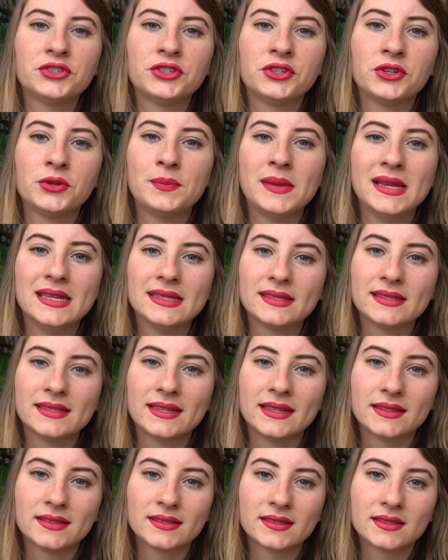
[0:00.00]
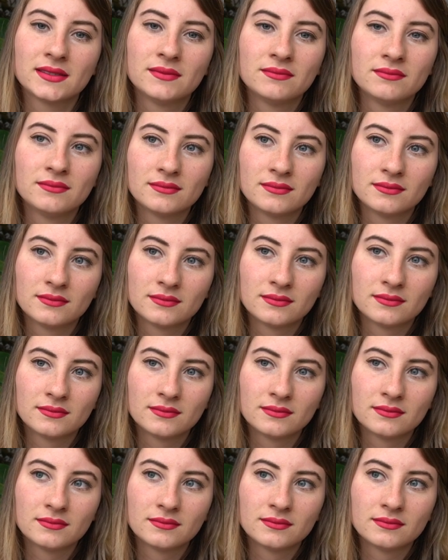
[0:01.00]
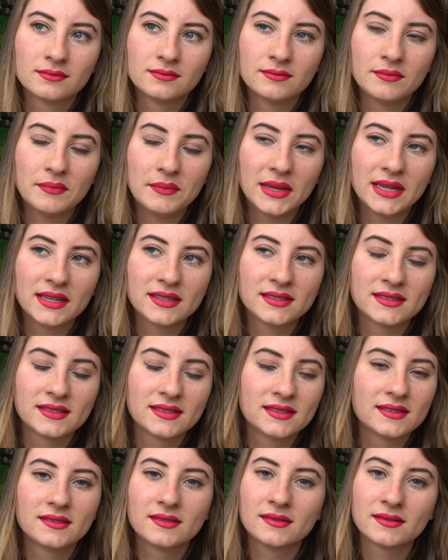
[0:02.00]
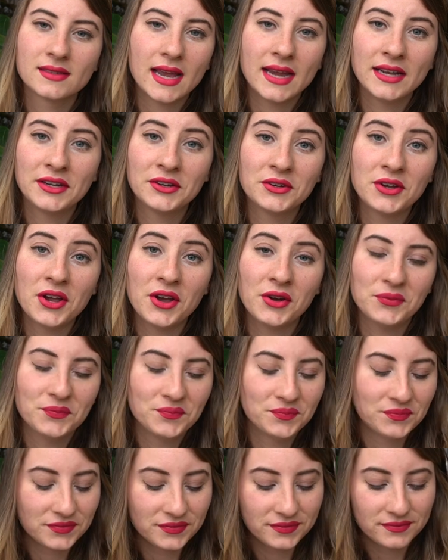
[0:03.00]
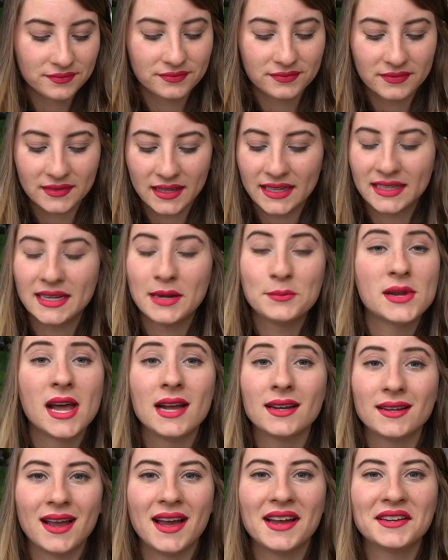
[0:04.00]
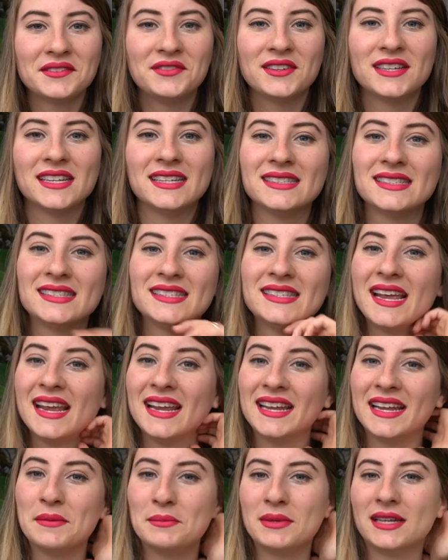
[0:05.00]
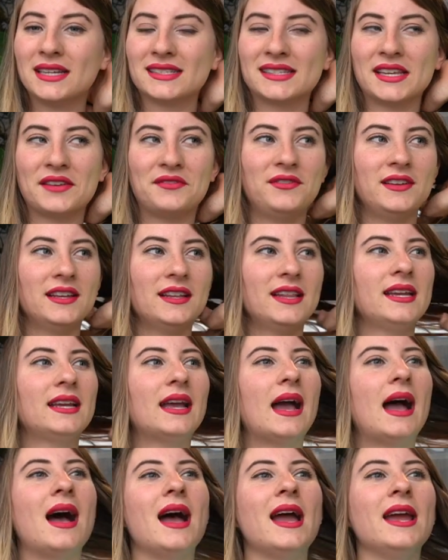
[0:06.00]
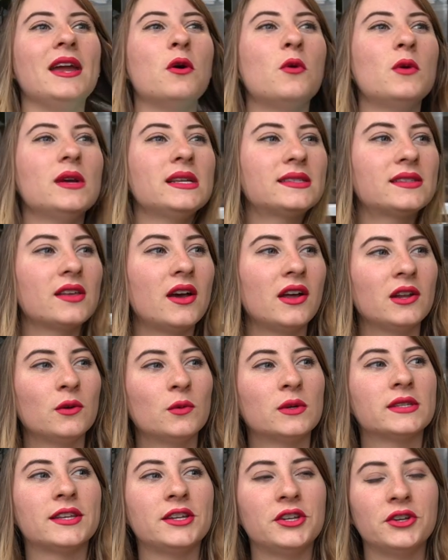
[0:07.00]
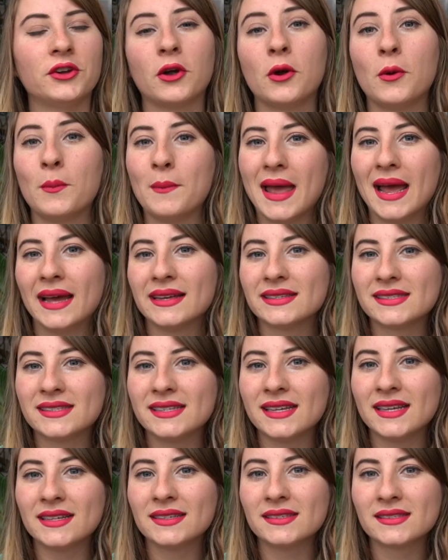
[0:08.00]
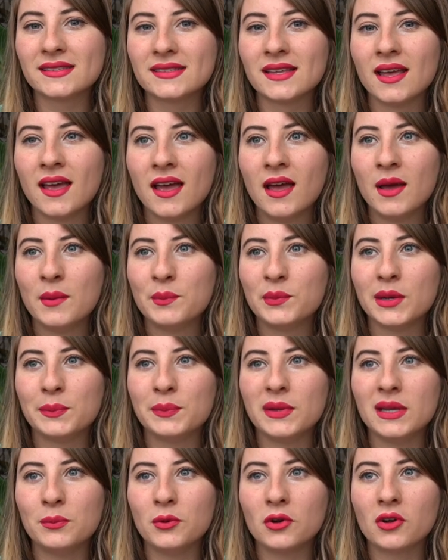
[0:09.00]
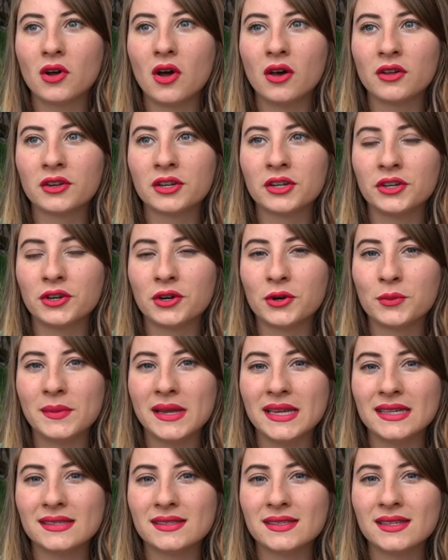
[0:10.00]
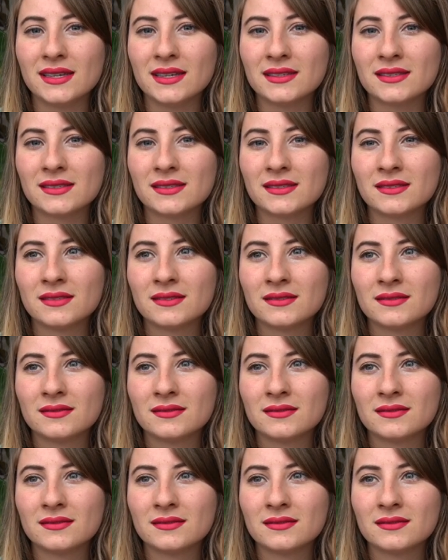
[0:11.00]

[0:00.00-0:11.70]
or Euromastix? Because I don't know. And I'm not confident in saying it because I feel like I always thought it was a Euromastix. But people call it a Euromastix.